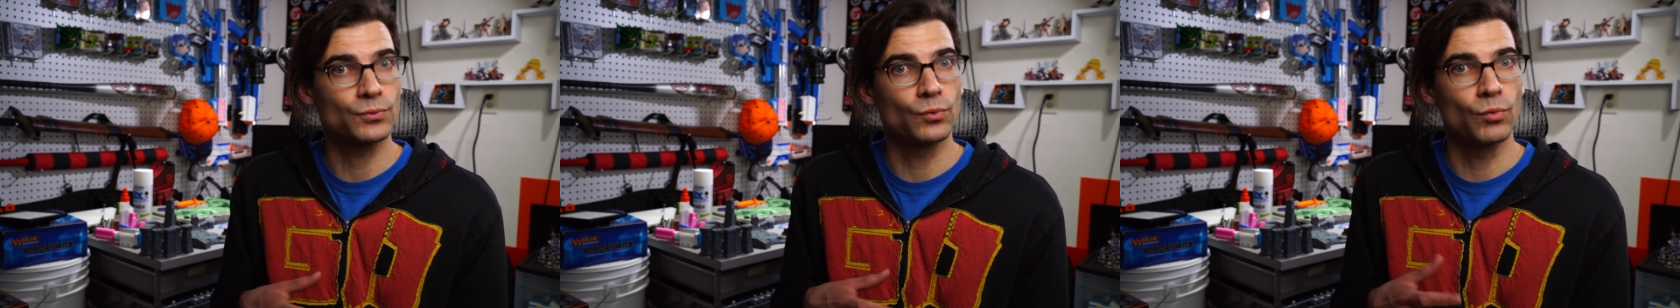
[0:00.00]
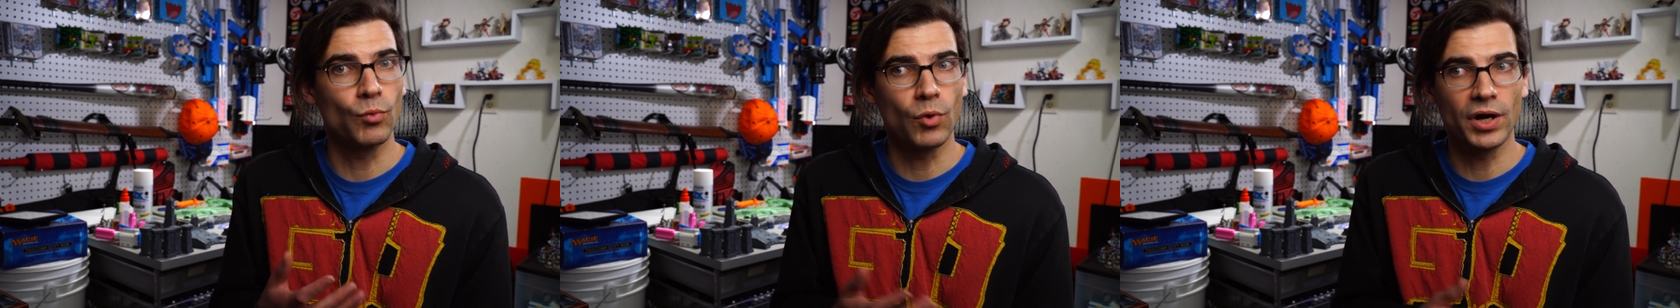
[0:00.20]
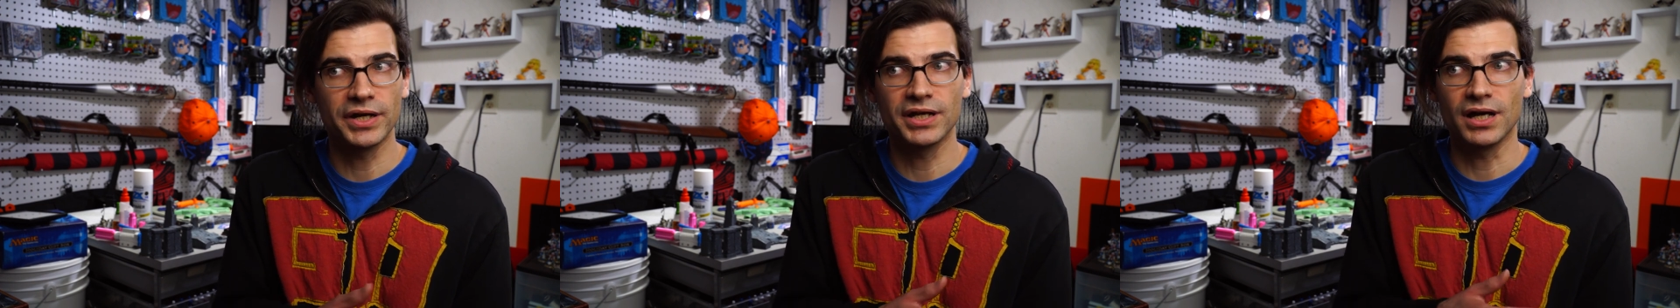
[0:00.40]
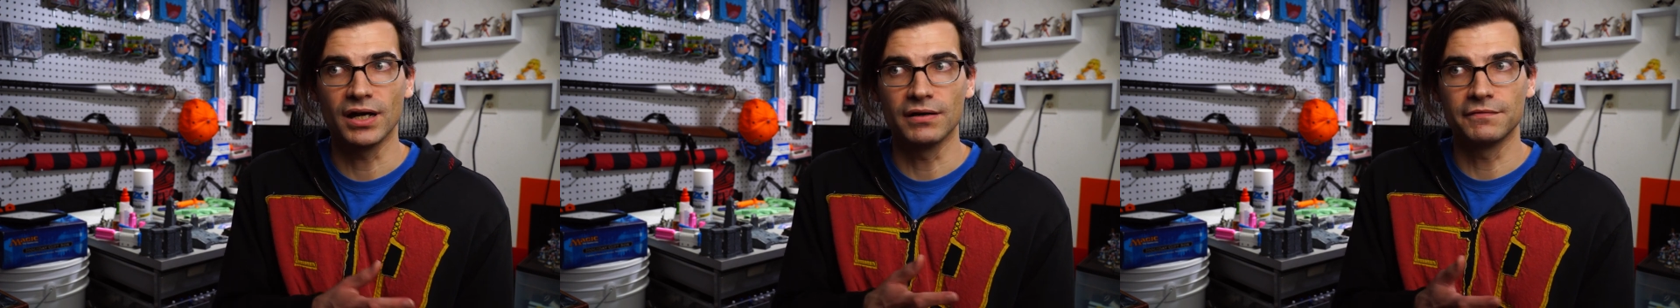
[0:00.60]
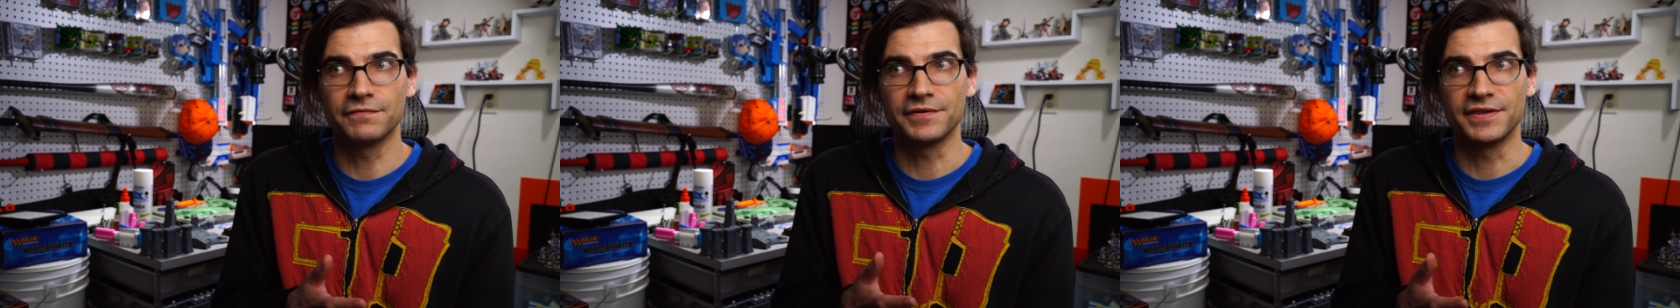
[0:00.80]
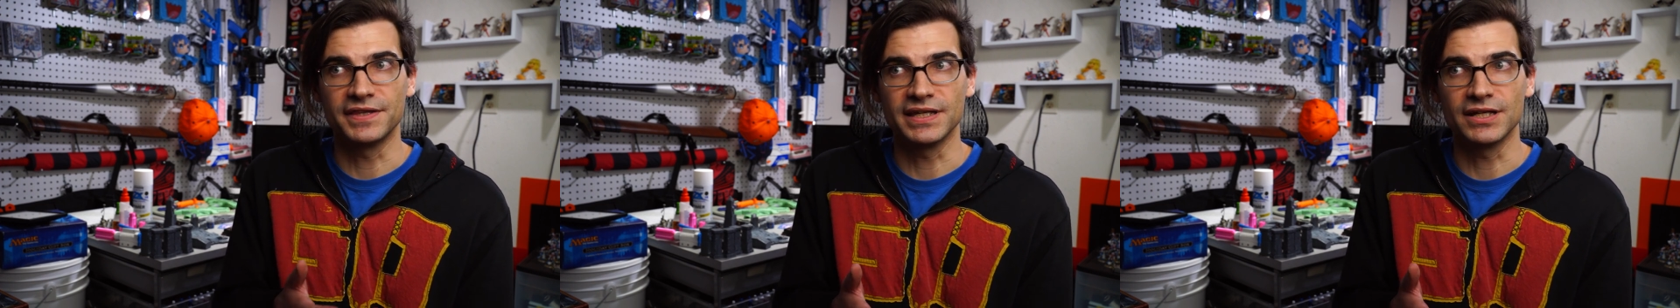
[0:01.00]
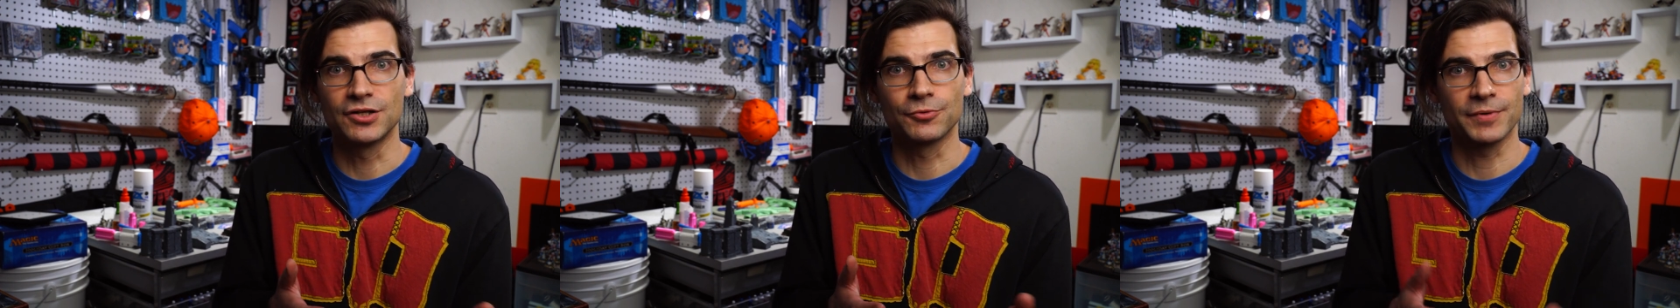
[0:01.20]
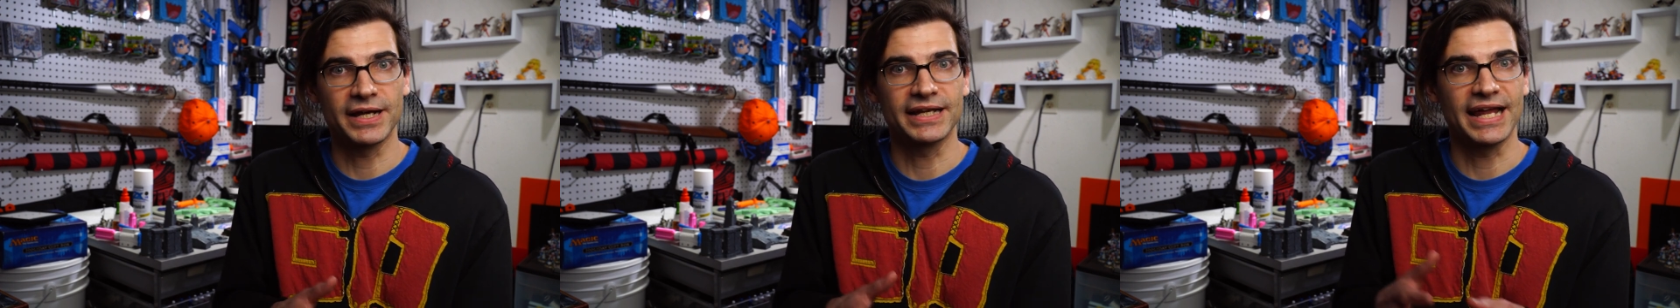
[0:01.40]
one of the
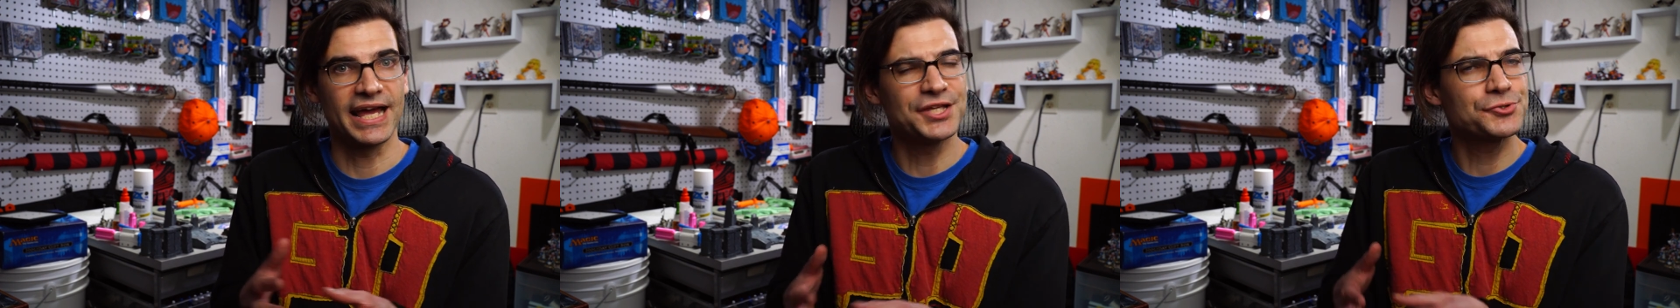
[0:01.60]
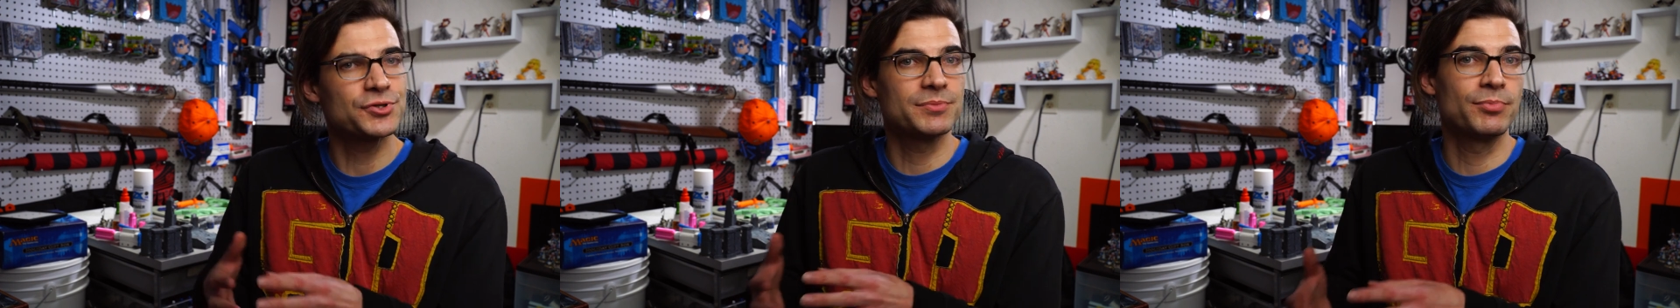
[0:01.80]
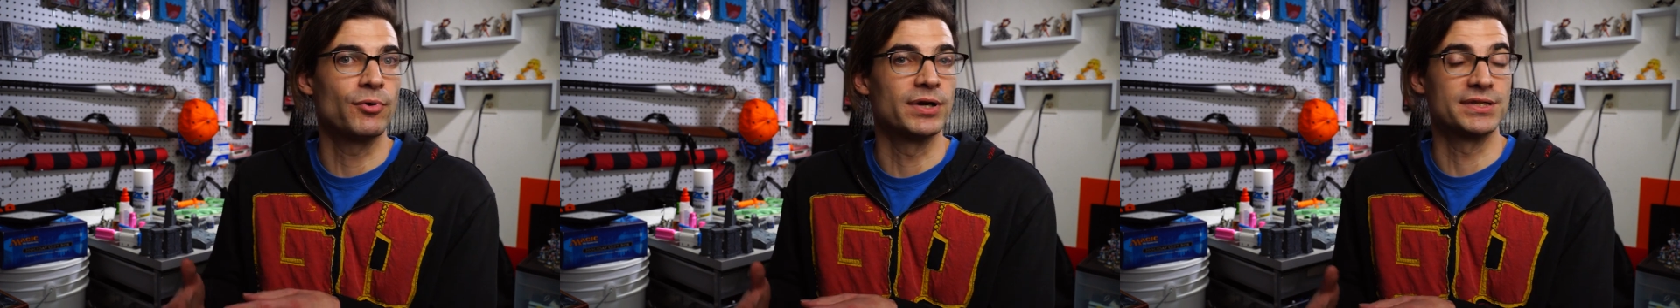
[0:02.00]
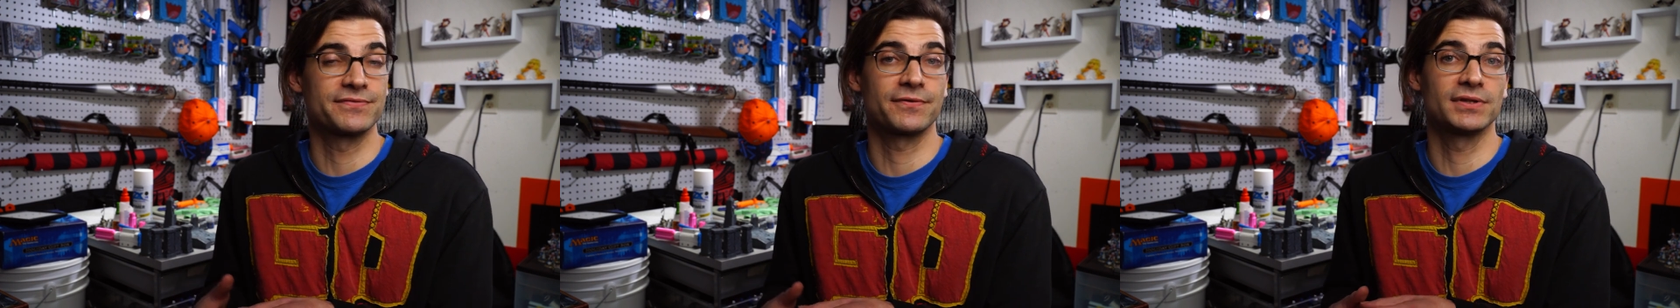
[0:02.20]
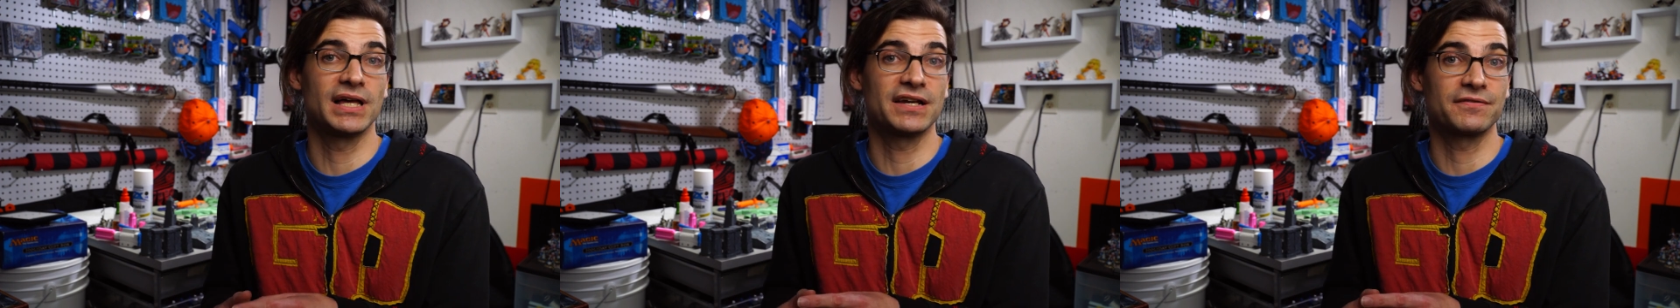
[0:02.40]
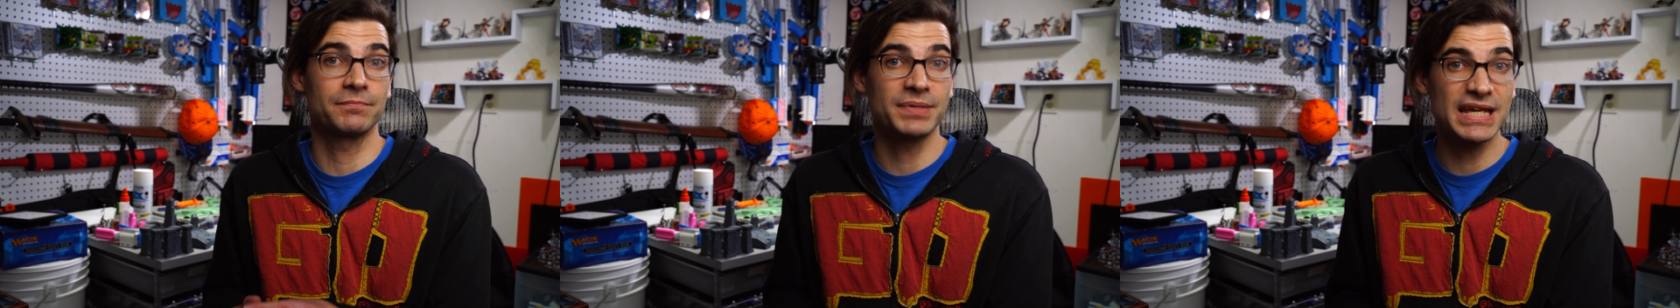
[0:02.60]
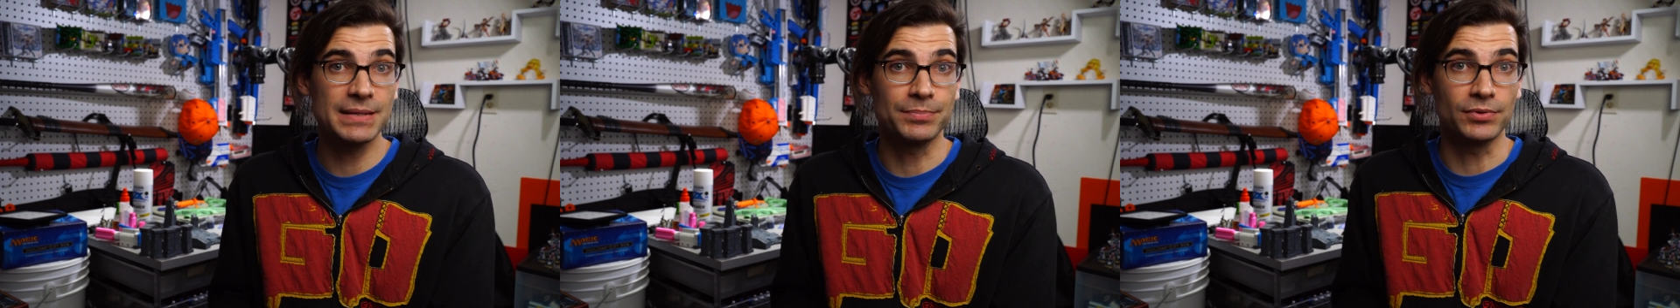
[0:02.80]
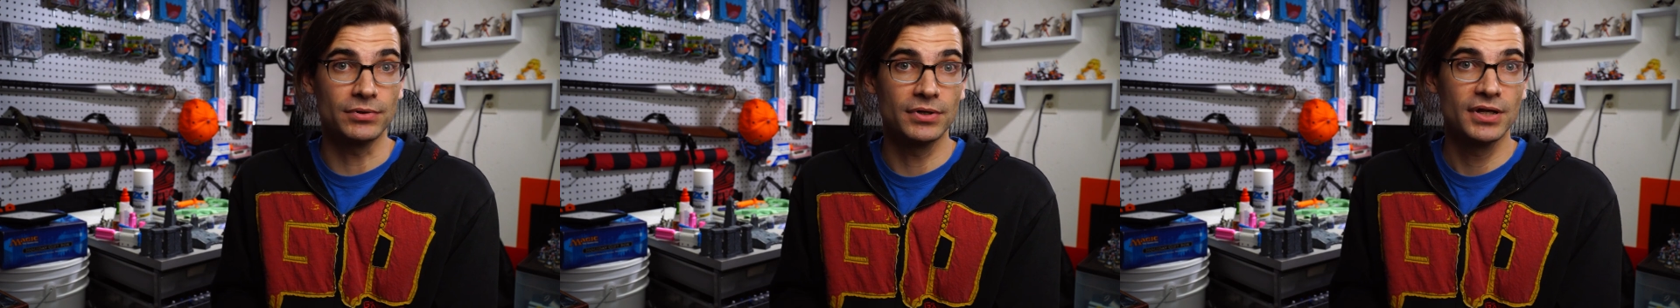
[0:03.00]
great entry points for a lot of
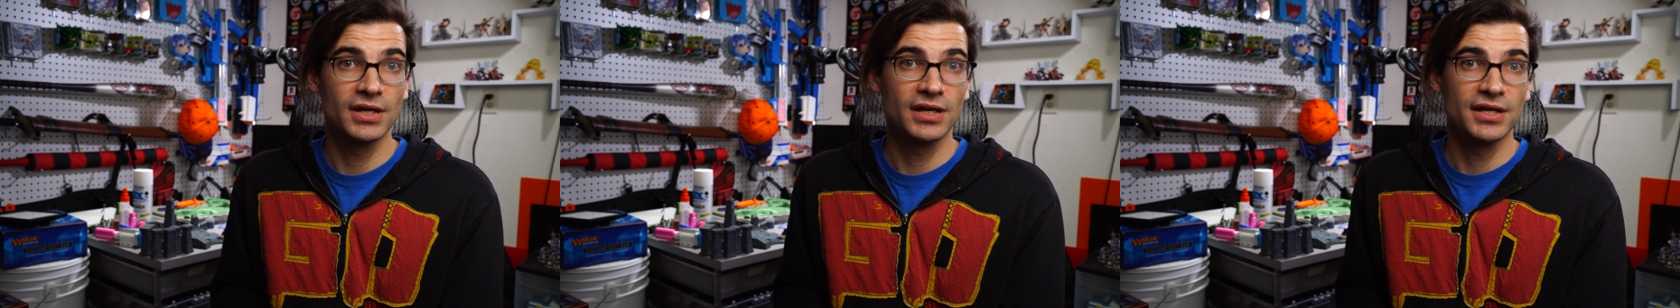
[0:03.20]
people.